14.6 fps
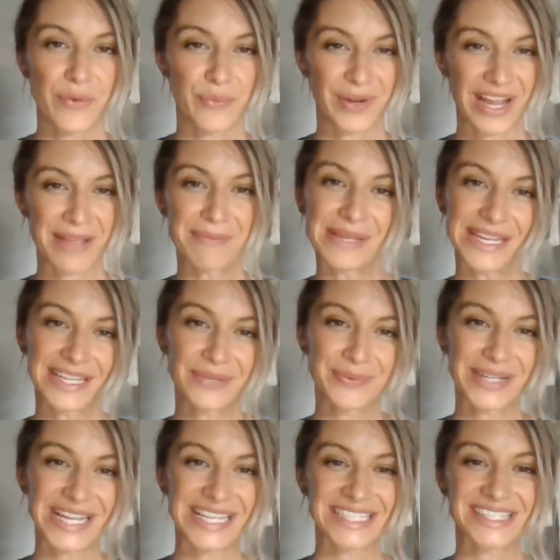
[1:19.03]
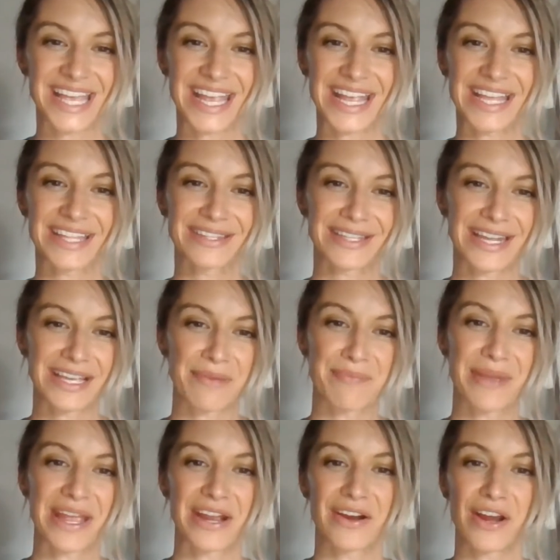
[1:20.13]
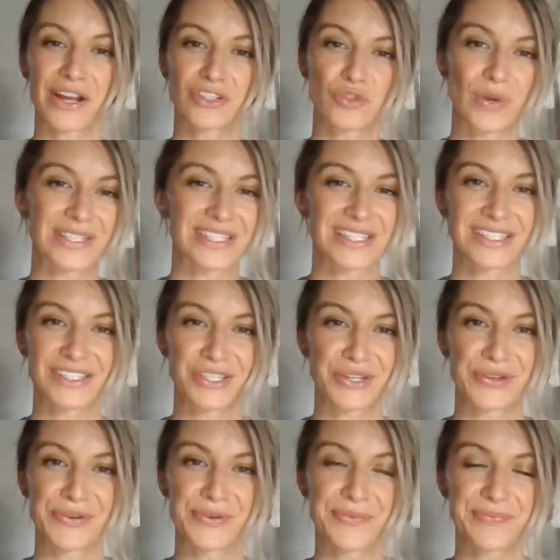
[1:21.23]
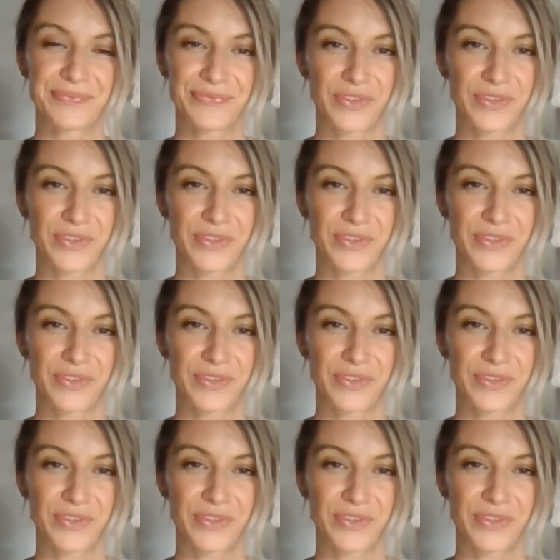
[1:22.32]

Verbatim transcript: what I mean when I say that I compare our choices to